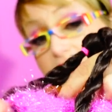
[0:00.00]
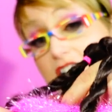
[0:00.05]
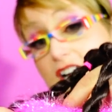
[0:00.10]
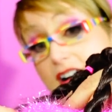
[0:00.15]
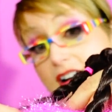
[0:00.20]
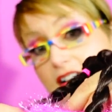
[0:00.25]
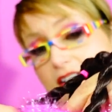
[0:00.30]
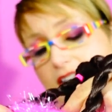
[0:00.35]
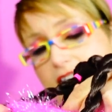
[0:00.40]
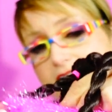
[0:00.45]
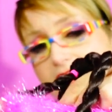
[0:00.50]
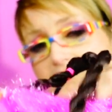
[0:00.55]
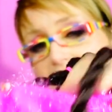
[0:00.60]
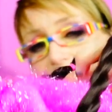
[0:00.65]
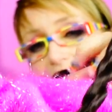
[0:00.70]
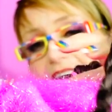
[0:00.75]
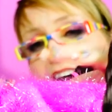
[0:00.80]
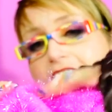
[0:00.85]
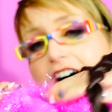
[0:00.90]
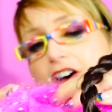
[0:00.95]
dolls.
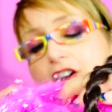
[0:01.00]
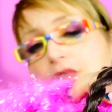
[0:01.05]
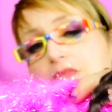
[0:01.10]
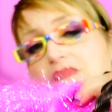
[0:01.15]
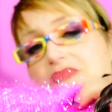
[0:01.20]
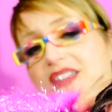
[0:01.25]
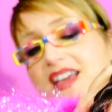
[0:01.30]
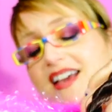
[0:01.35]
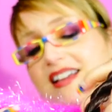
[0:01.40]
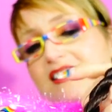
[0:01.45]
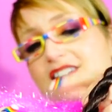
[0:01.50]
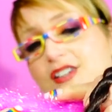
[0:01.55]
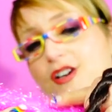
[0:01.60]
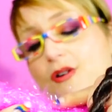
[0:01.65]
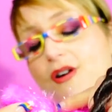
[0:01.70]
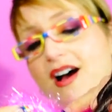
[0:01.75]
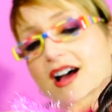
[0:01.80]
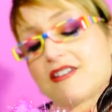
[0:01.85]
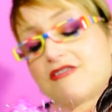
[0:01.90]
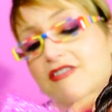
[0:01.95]
Um, and so
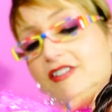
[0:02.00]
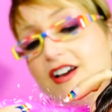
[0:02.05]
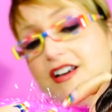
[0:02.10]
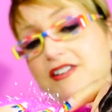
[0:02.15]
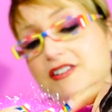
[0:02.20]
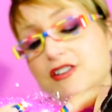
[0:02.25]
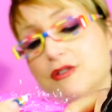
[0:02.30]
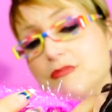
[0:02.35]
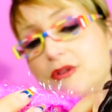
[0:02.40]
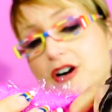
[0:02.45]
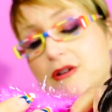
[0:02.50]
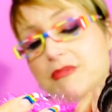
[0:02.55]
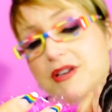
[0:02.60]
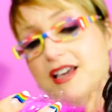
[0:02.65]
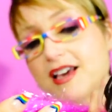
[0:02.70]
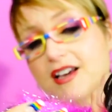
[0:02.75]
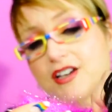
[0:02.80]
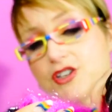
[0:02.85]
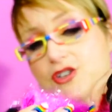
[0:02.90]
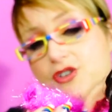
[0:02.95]
I find the
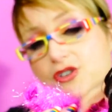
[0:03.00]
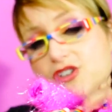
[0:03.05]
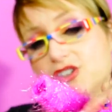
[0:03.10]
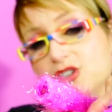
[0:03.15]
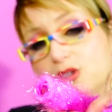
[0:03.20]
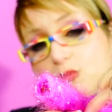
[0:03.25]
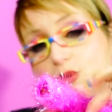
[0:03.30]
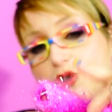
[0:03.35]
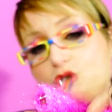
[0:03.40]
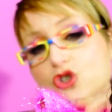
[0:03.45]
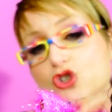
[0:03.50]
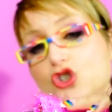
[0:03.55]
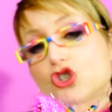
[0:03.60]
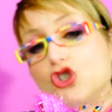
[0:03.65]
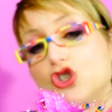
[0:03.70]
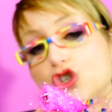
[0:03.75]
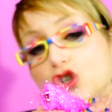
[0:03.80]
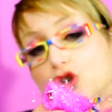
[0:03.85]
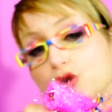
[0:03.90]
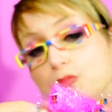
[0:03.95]
Barbie extras to be
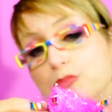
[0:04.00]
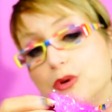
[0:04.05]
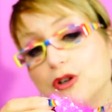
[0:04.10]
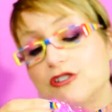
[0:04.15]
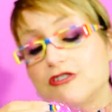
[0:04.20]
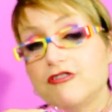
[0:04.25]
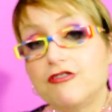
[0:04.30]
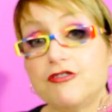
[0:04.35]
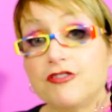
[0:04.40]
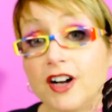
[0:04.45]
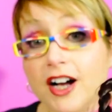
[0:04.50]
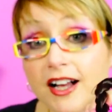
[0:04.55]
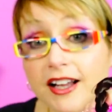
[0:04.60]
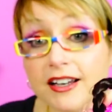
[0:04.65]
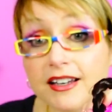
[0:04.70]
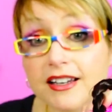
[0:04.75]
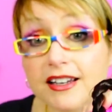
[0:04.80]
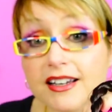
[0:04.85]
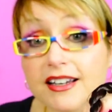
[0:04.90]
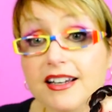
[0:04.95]
super
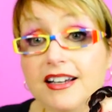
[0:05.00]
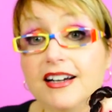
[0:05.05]
fun